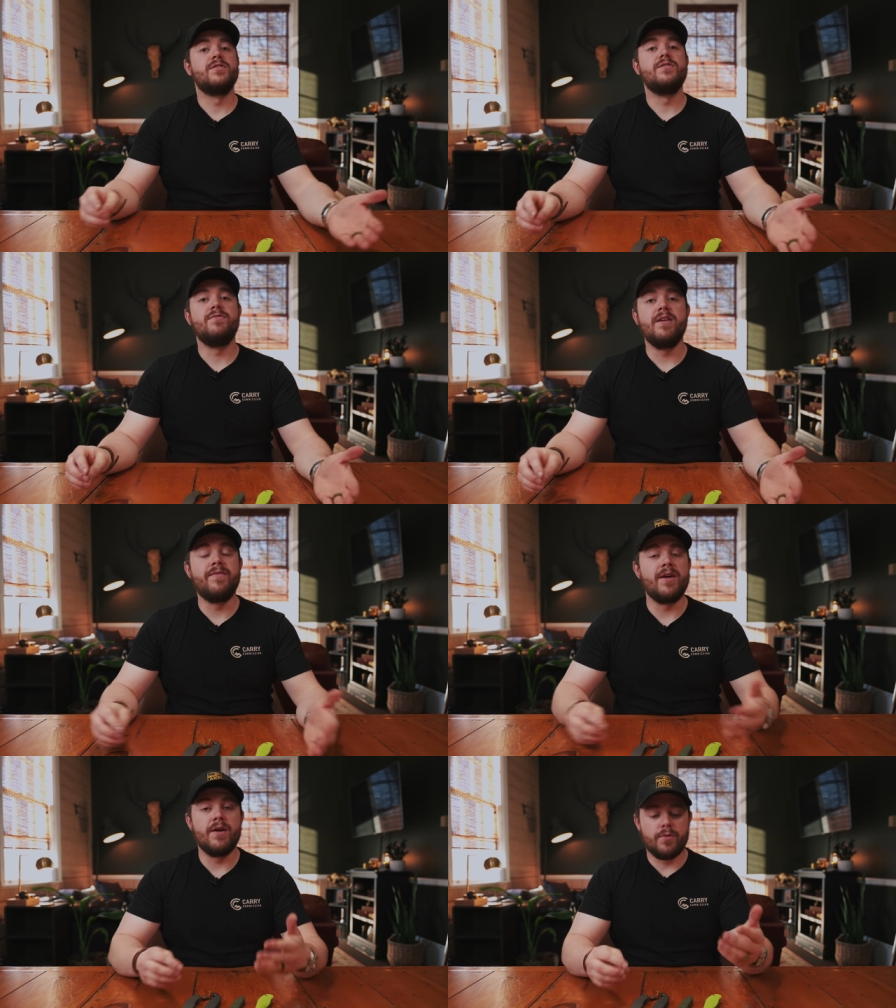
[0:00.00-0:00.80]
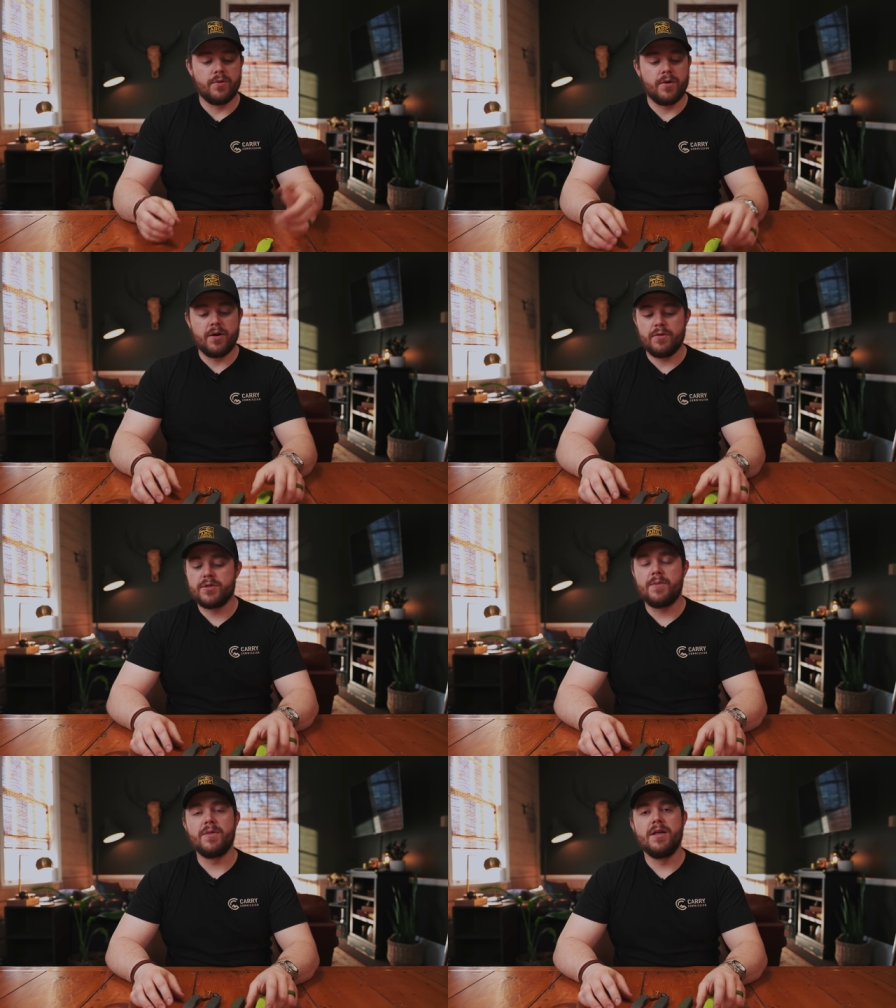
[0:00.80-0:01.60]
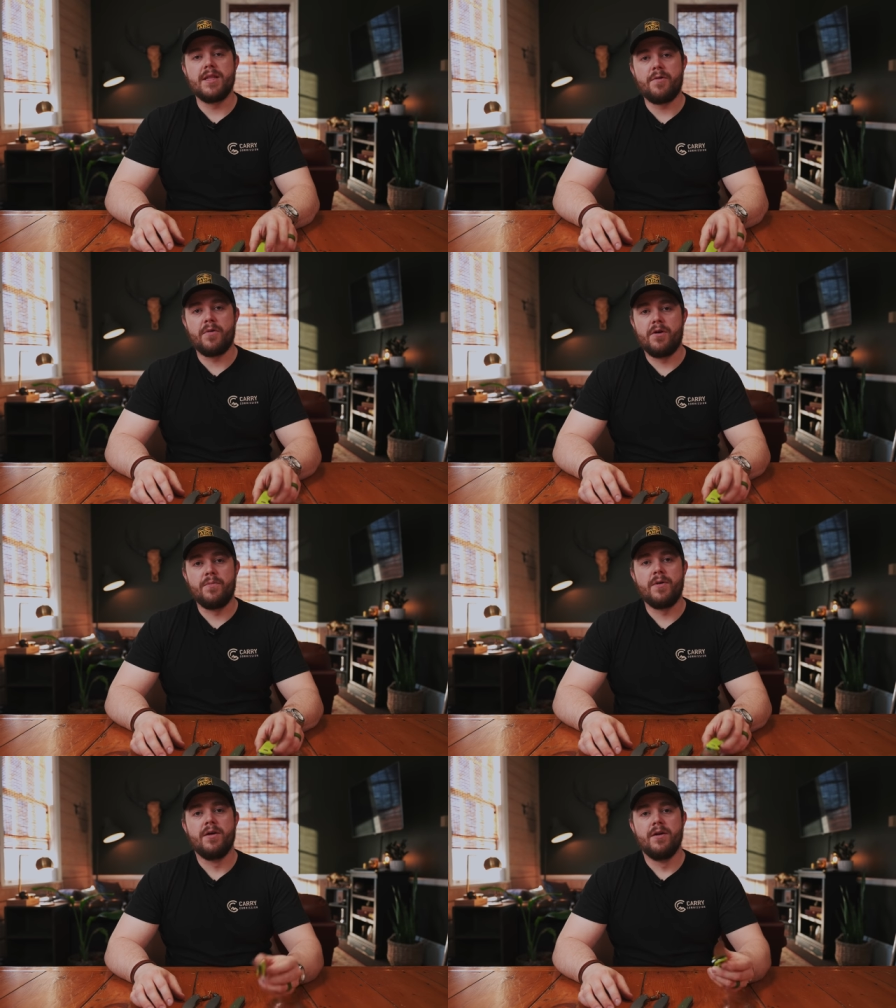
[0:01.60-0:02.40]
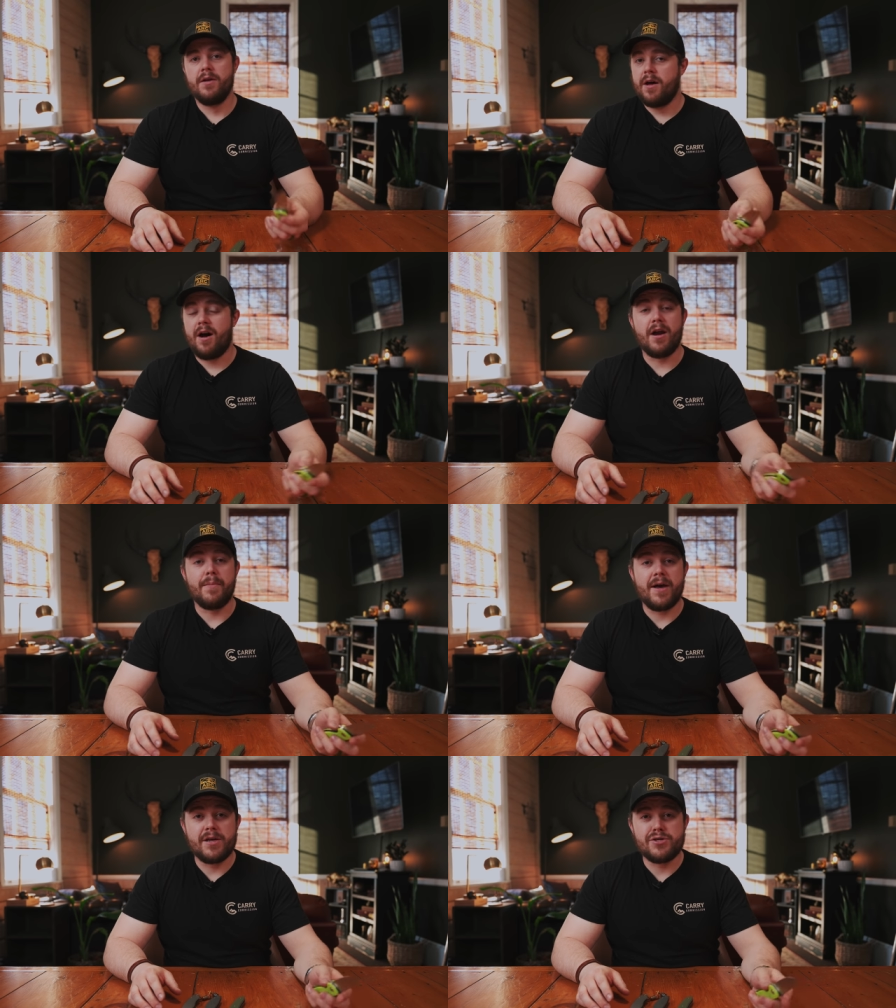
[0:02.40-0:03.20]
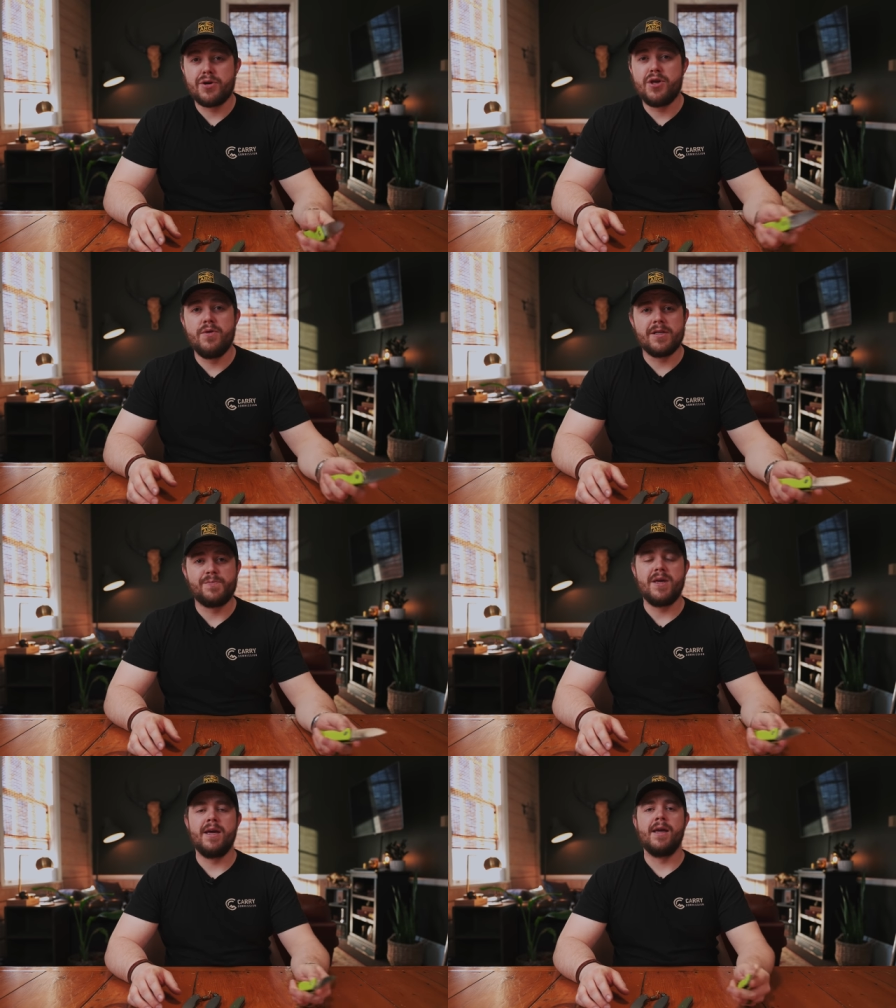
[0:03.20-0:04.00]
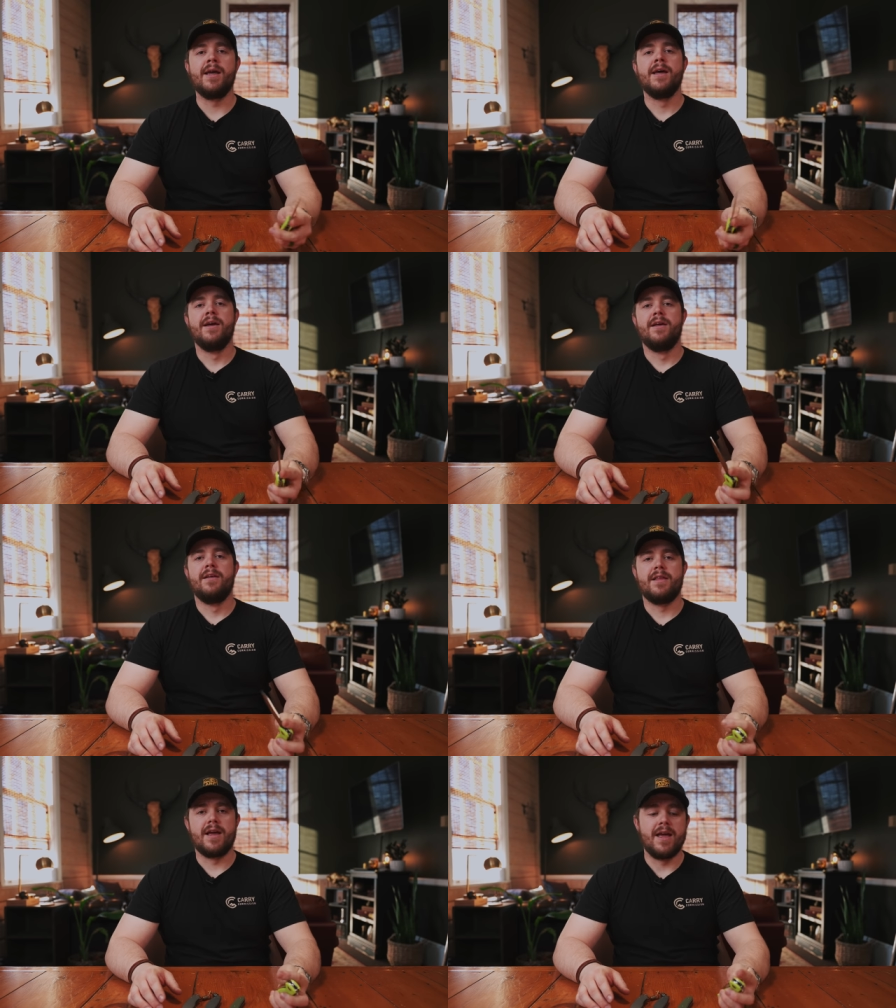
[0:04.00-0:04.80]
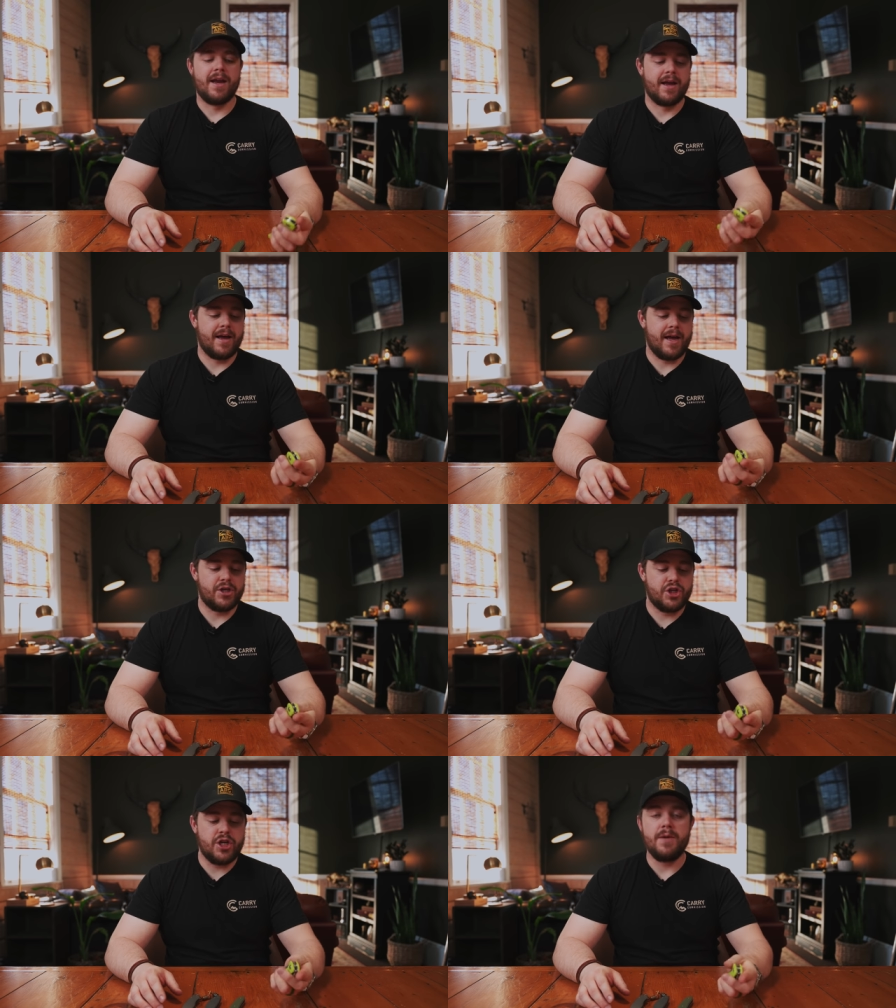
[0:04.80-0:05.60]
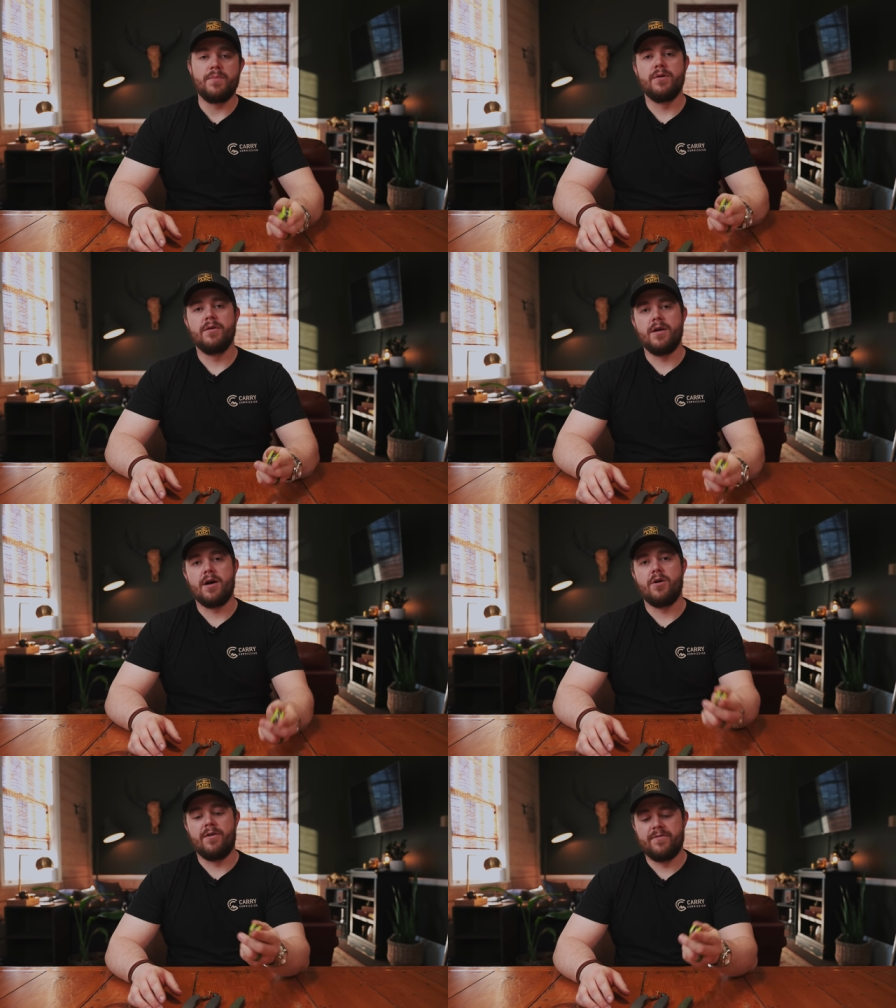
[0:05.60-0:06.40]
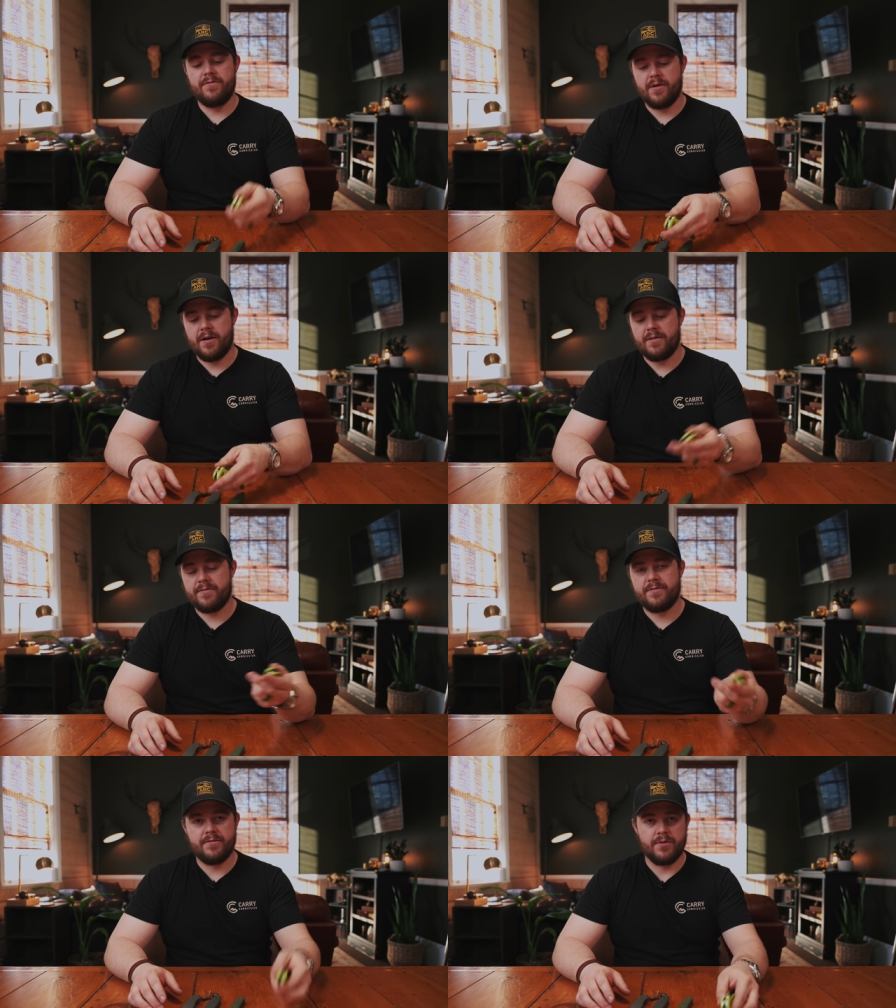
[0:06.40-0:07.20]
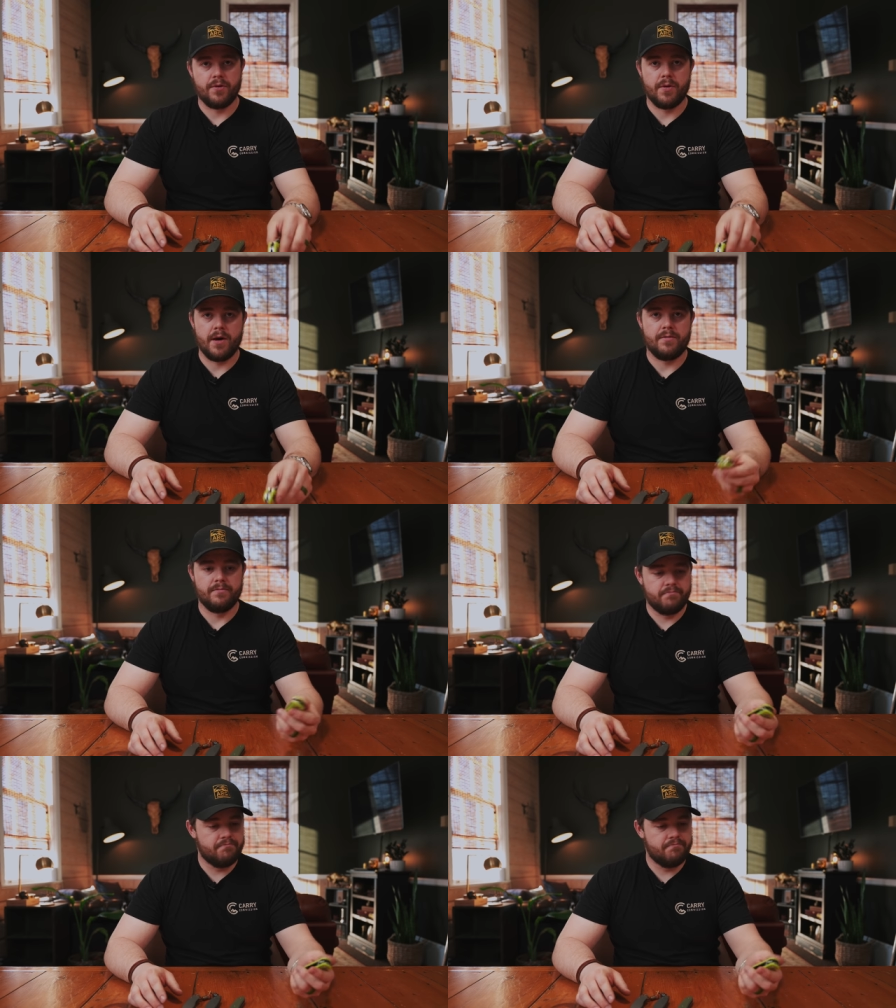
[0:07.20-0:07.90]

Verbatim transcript: Civivi or something in that realm, Honey Badger, QSP, than getting a cheap knockoff of your Grail.